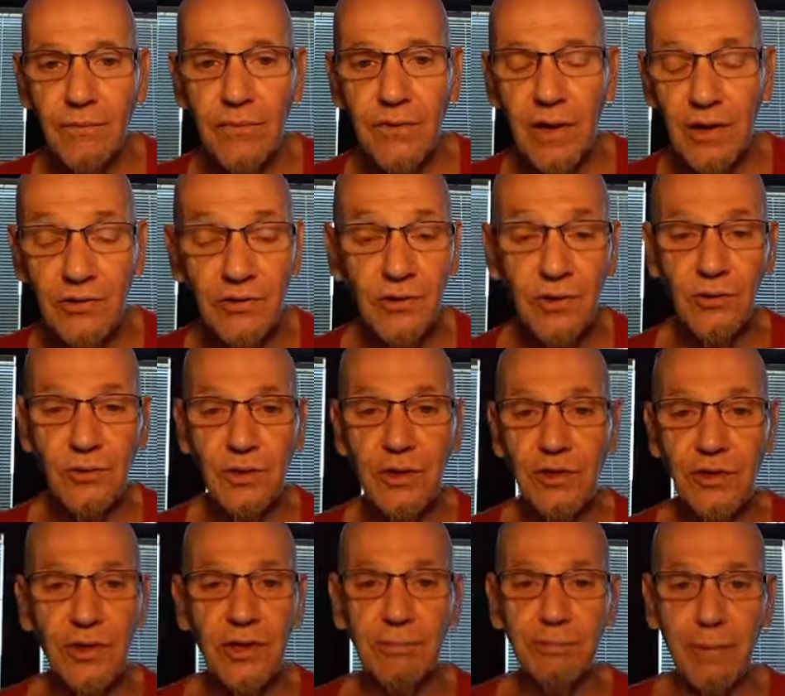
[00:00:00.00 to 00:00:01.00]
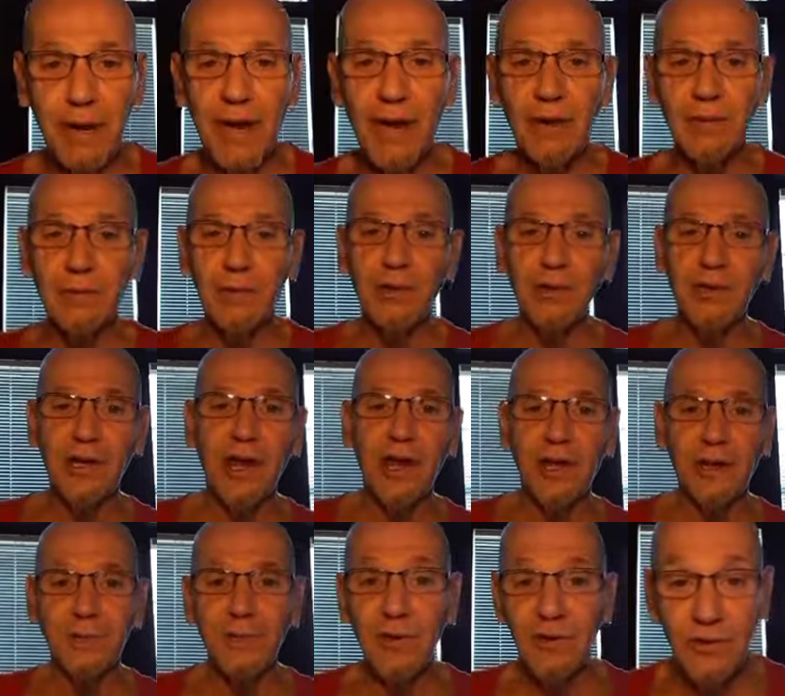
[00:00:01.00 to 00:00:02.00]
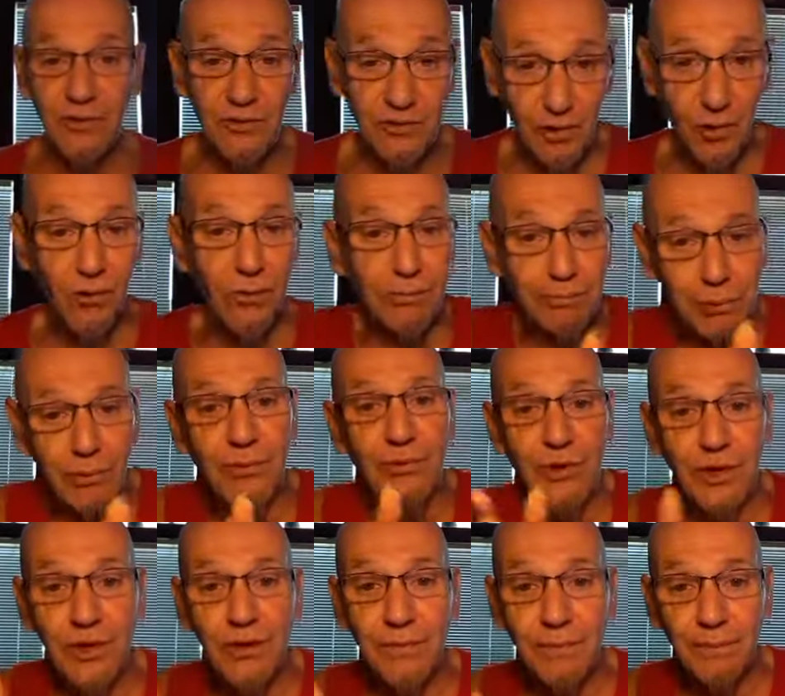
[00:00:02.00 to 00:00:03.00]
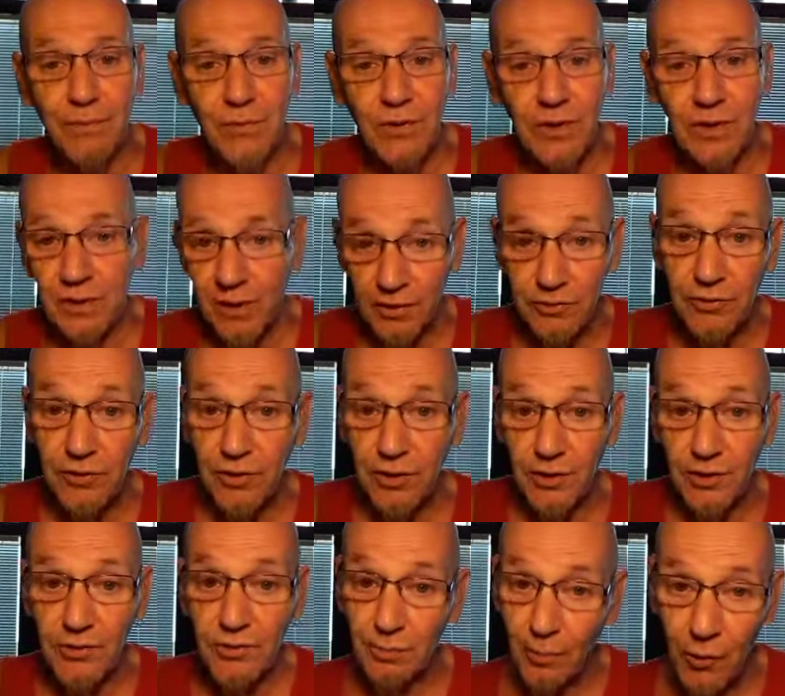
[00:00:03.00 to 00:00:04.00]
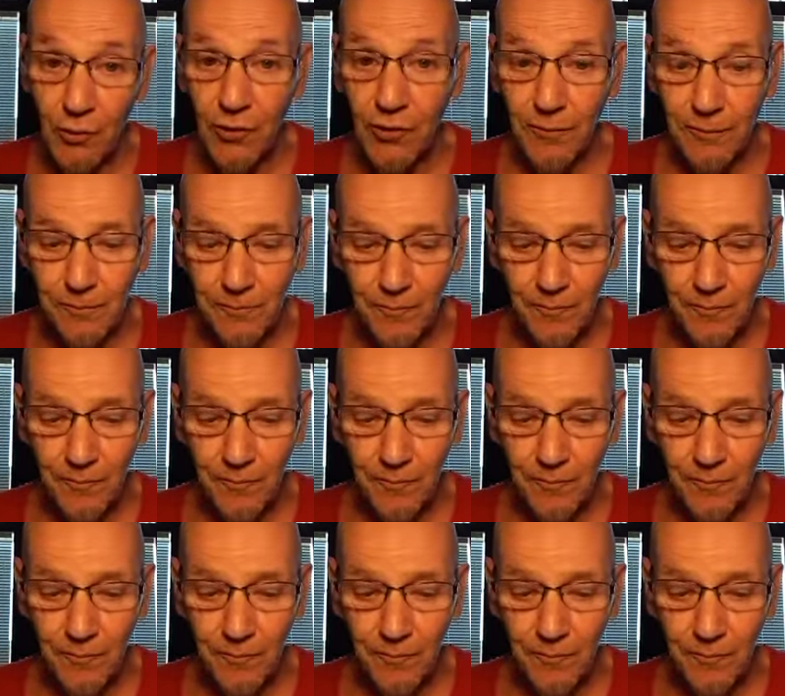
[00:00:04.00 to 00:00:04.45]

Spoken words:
That's the only thing bad about cannabis. Don't burn it unless you're going to smoke it.